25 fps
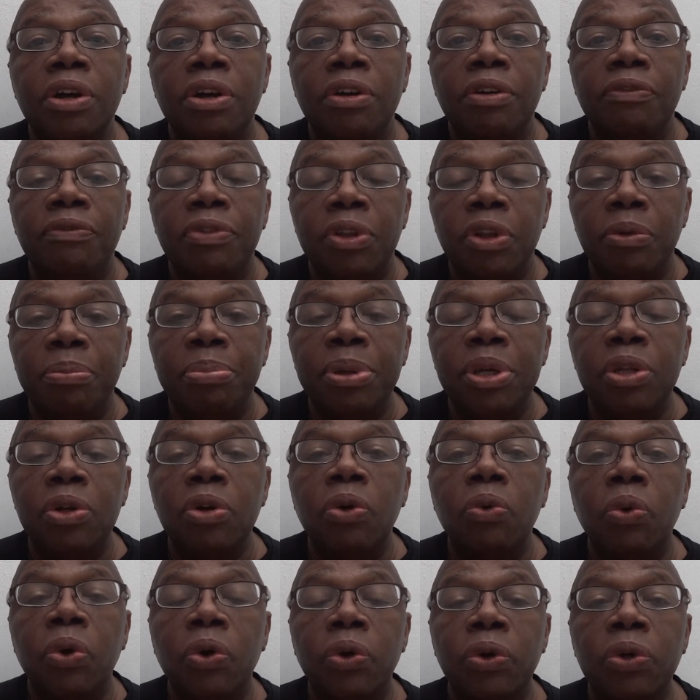Filipino
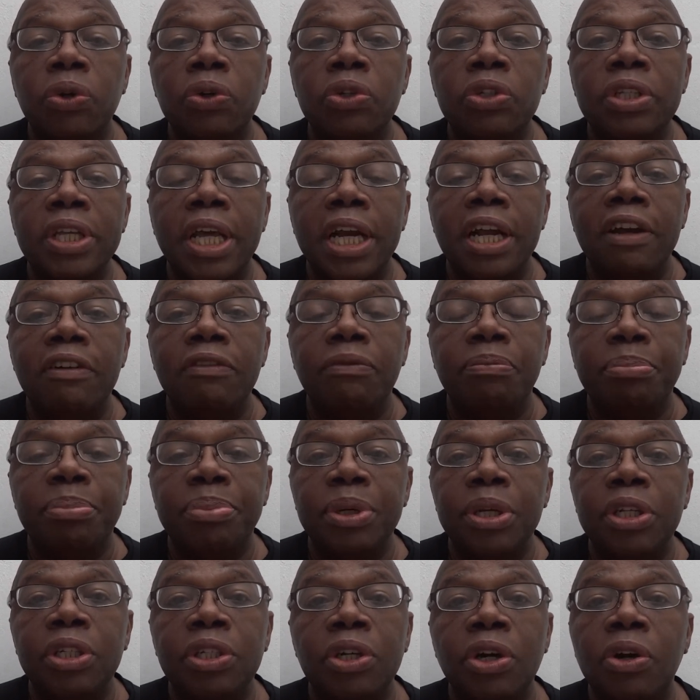workers that have
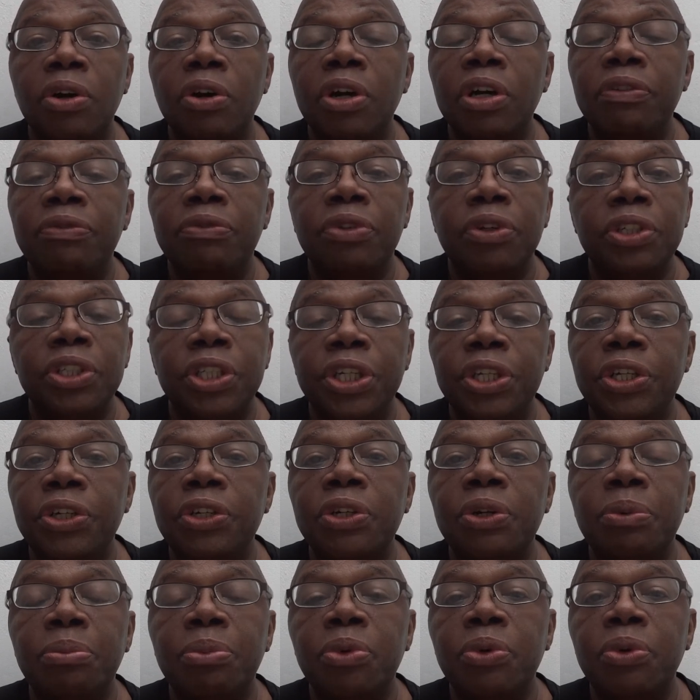been gone for a year
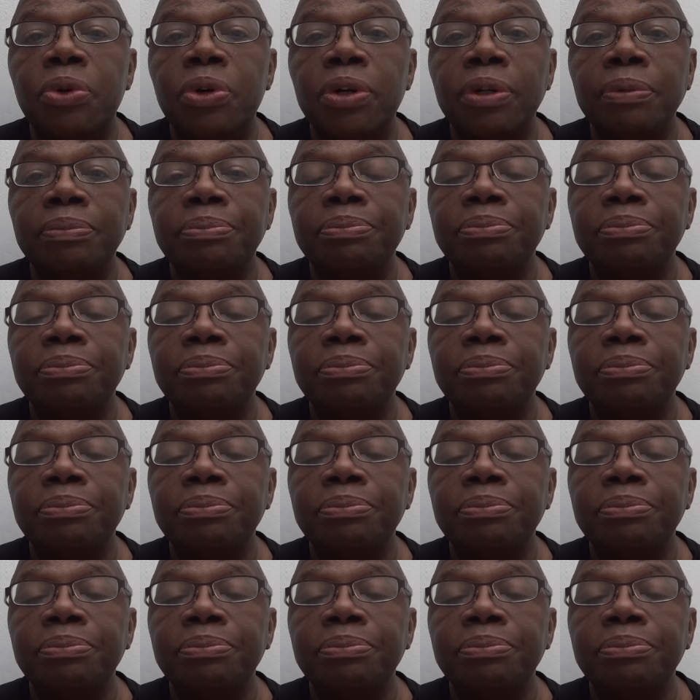or more.